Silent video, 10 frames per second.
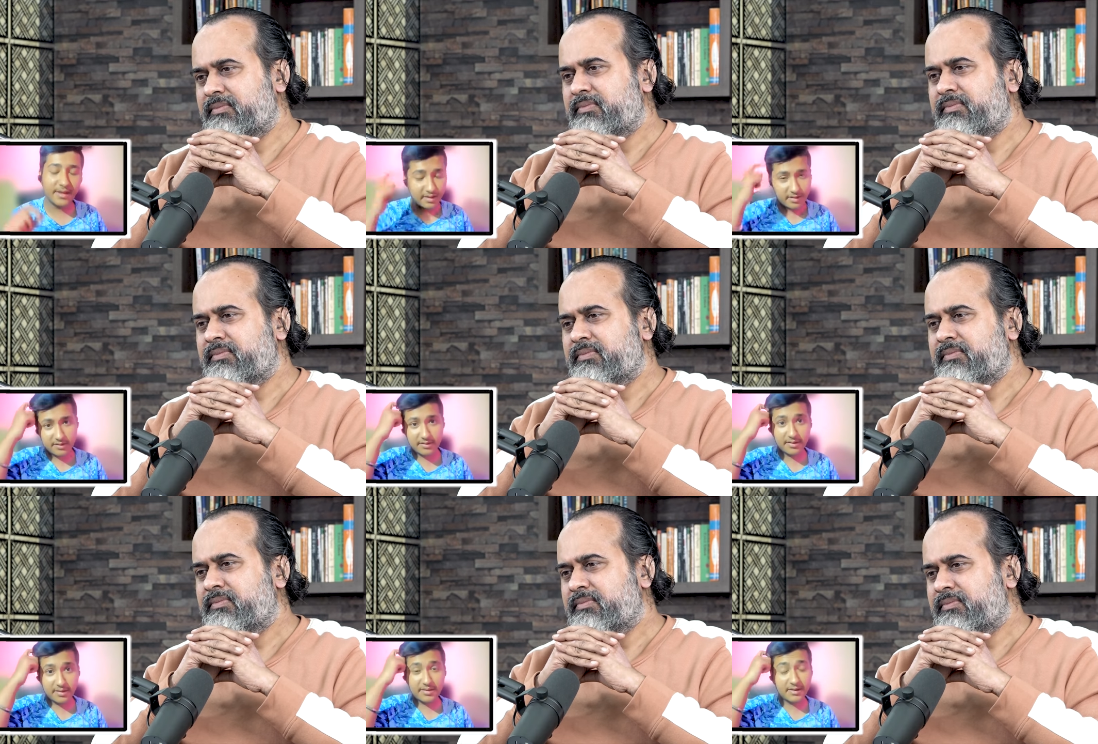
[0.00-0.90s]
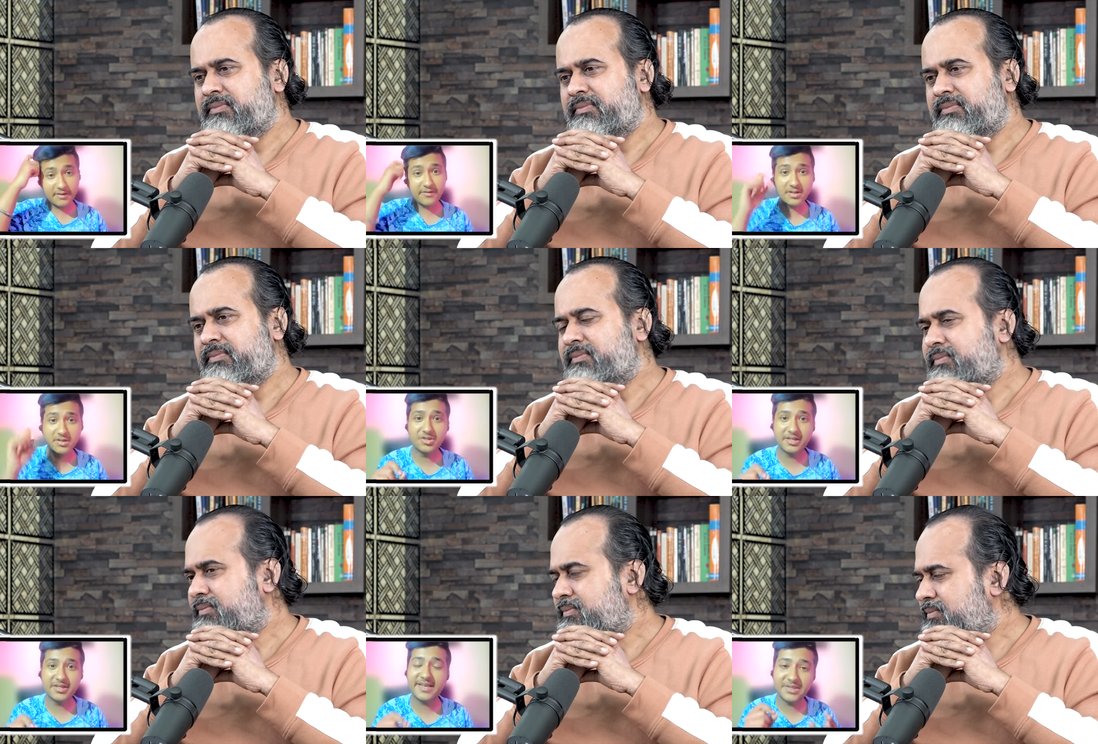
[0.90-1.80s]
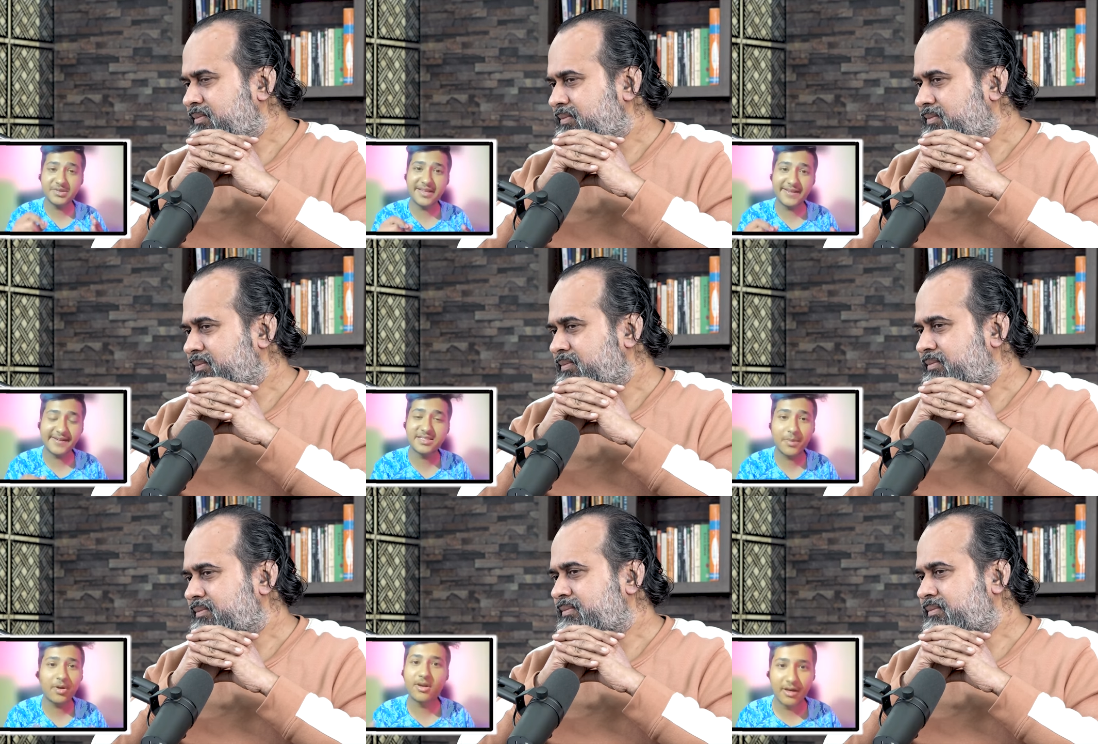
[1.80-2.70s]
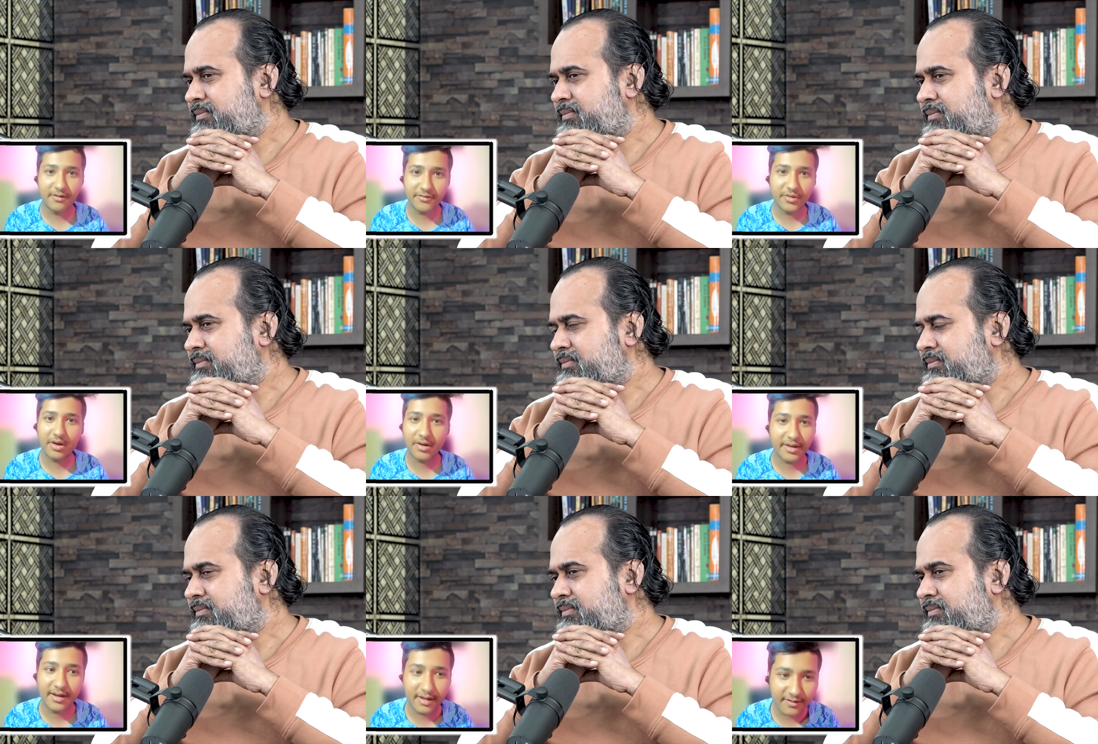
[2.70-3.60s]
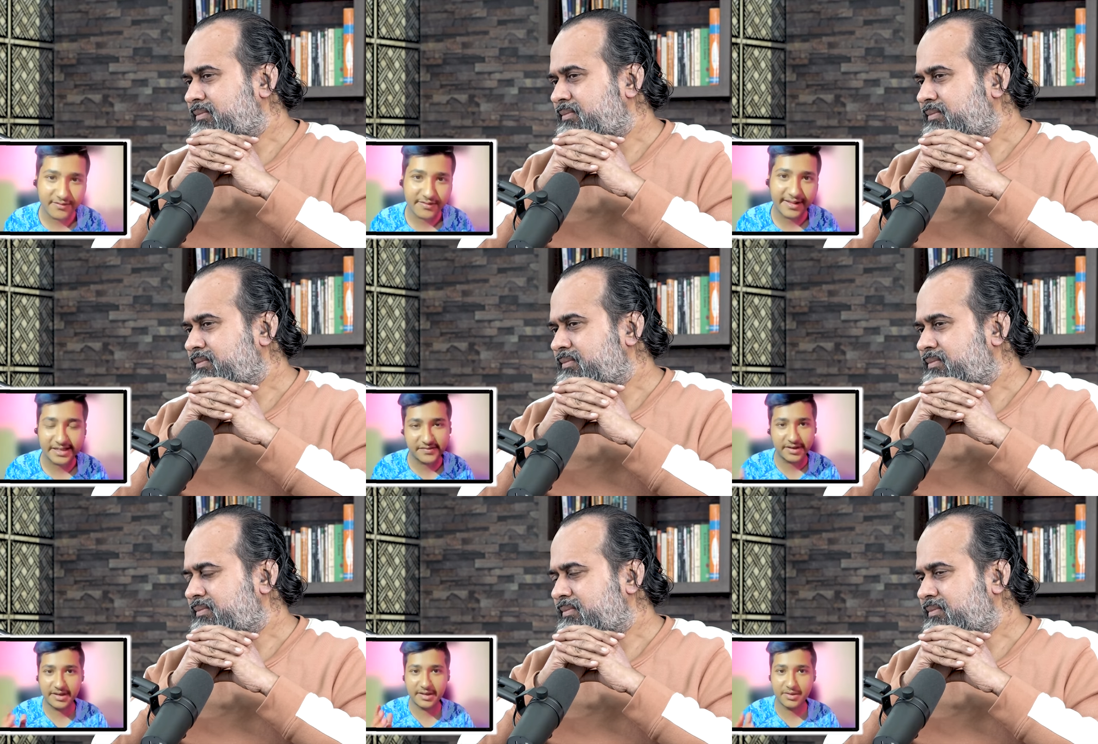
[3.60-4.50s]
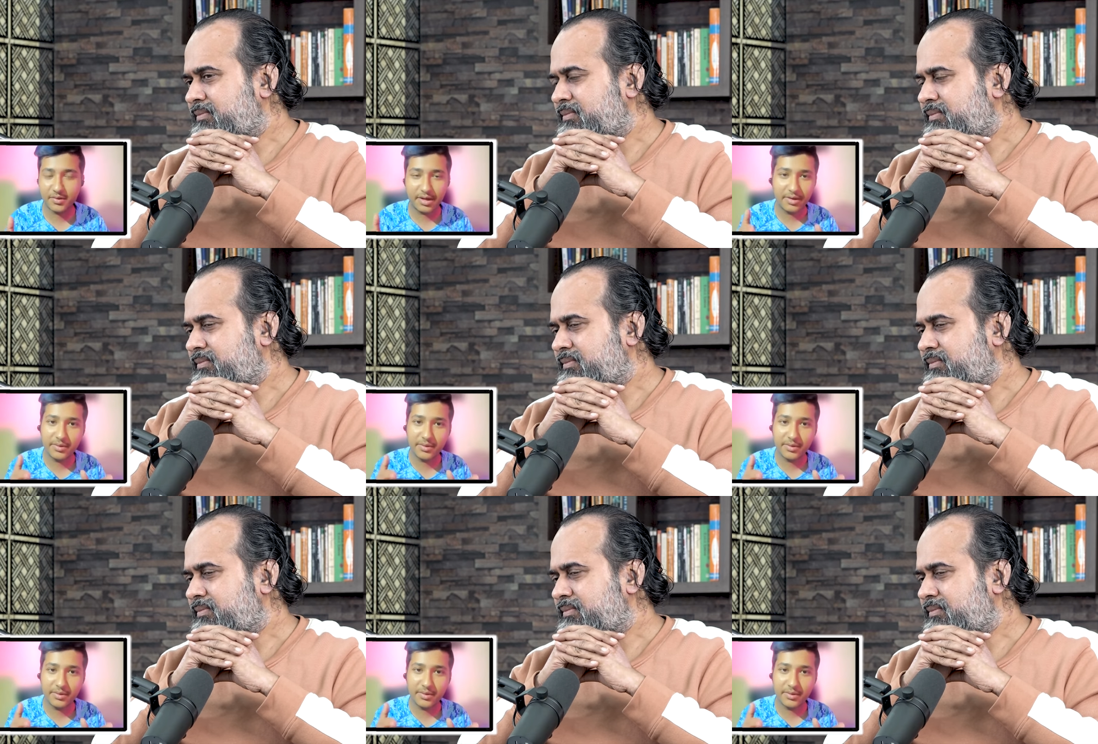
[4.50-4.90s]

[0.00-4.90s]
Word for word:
Speaker 1: The, uh, the the first question is as you said, it's about love. You are not in love. That's why you are